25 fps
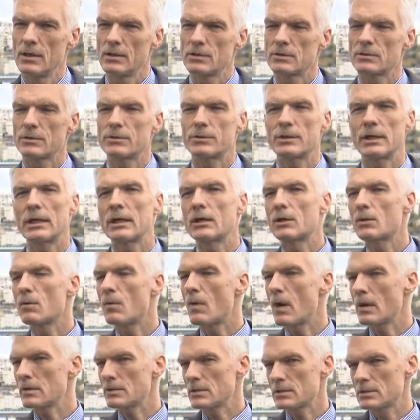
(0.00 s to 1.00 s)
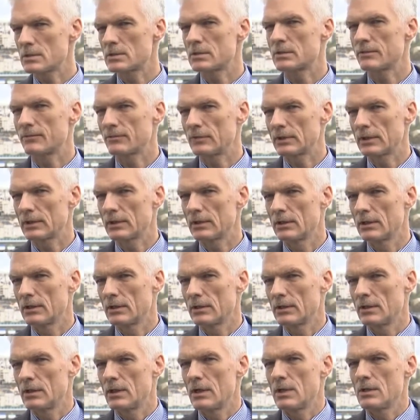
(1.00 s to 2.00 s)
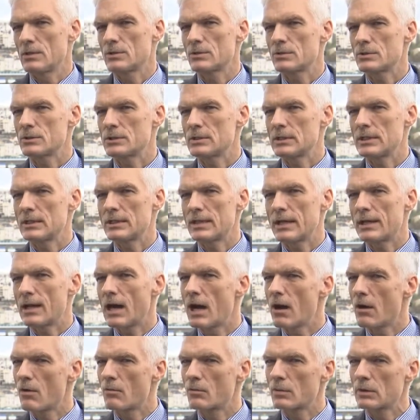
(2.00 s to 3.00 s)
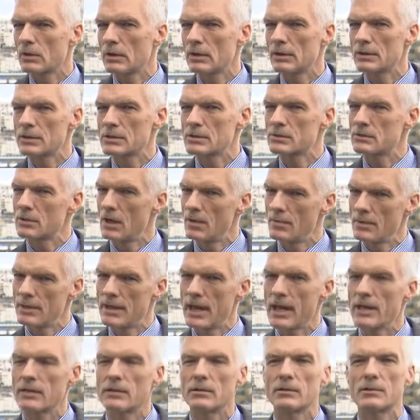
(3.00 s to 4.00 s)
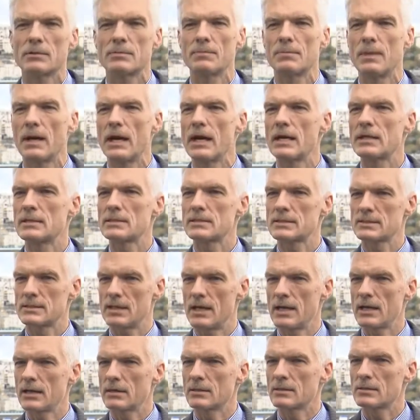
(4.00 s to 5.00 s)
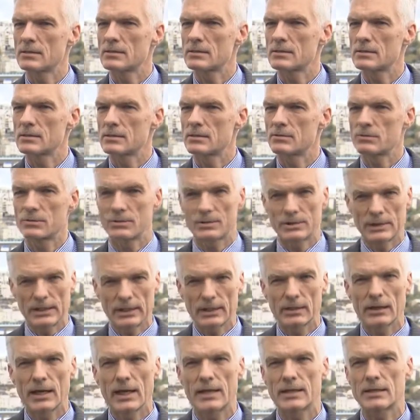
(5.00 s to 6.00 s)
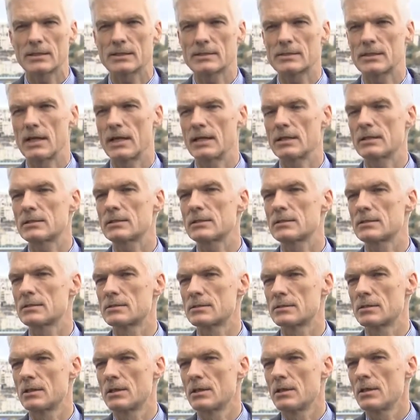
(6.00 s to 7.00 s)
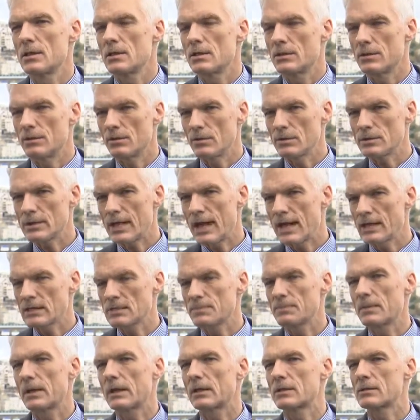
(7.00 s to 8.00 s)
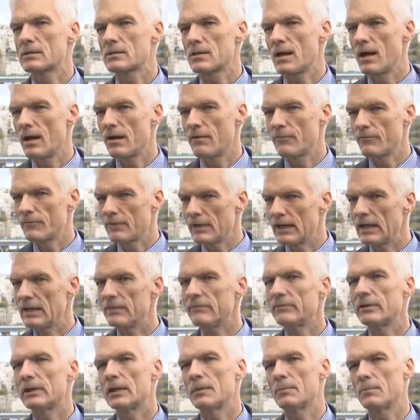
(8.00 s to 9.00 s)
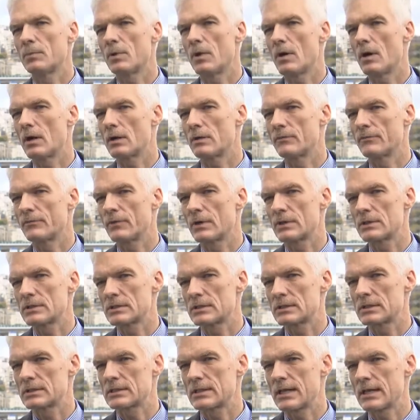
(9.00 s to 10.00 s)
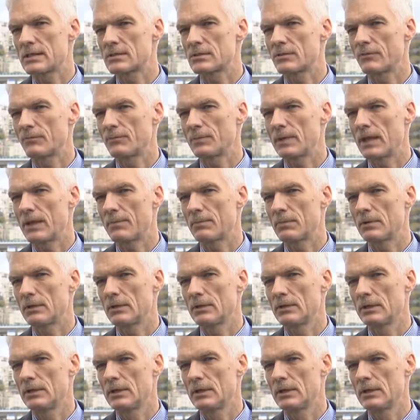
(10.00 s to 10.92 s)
to think quantitatively, to see that our world is dominated by science, to think like a scientist. Those aspects are very, very important for the success of people.